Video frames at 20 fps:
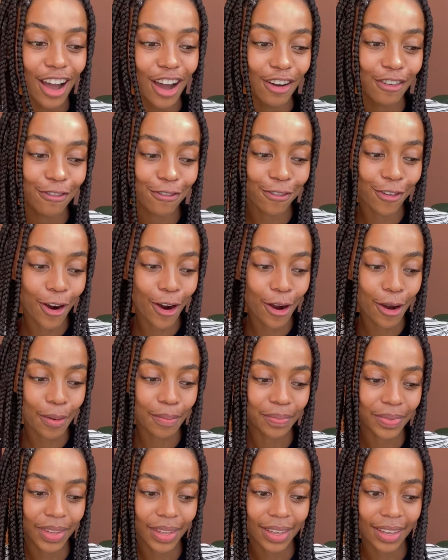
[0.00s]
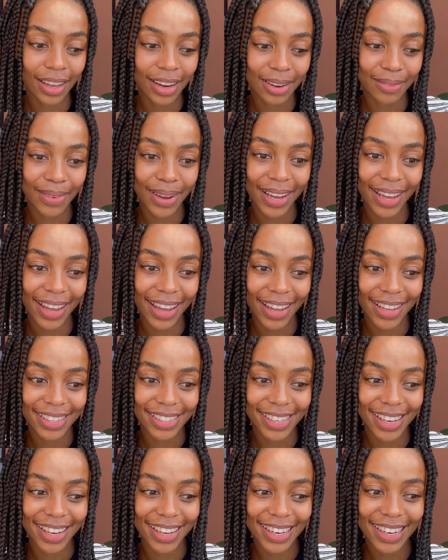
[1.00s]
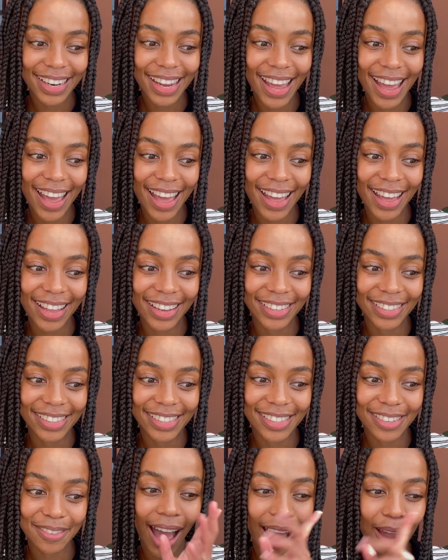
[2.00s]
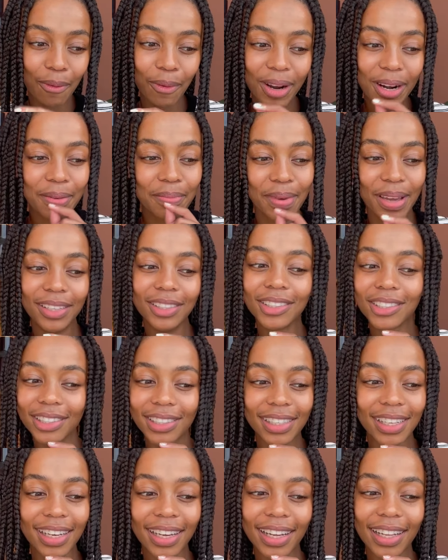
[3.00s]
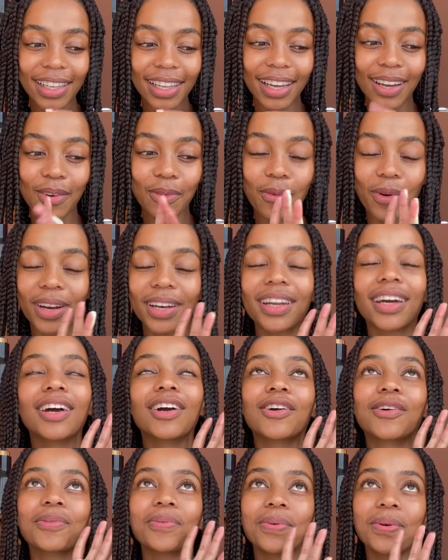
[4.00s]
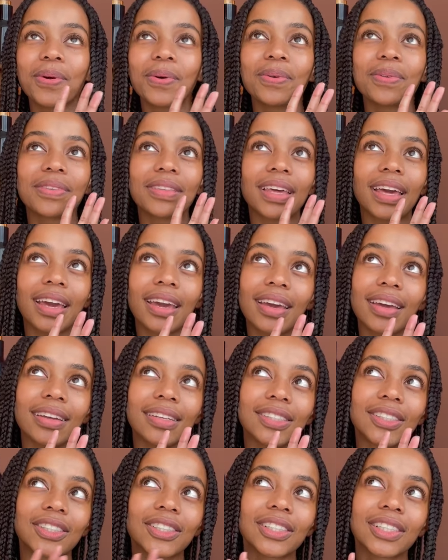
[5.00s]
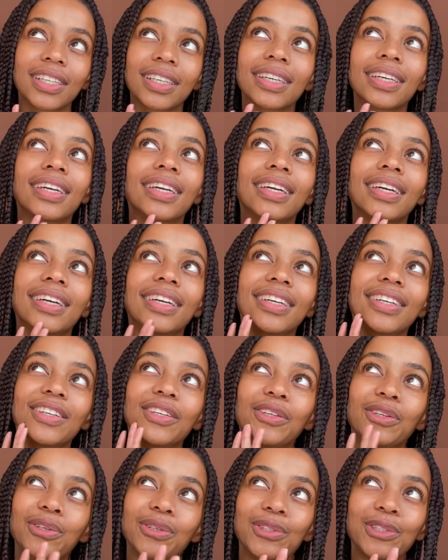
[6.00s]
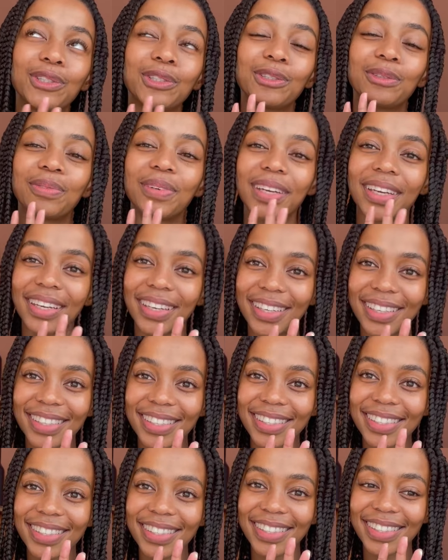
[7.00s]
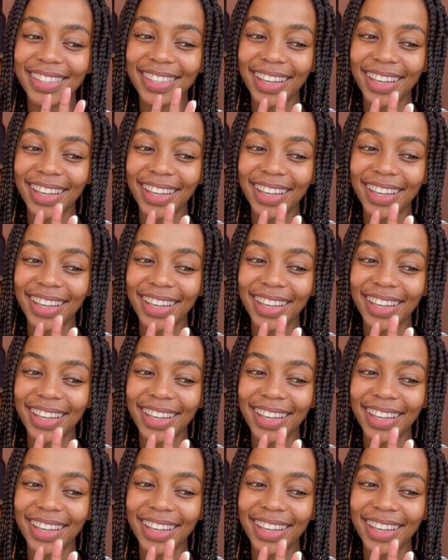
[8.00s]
from getting my hair done, and I want to mention here like what a growth edge YouTube is.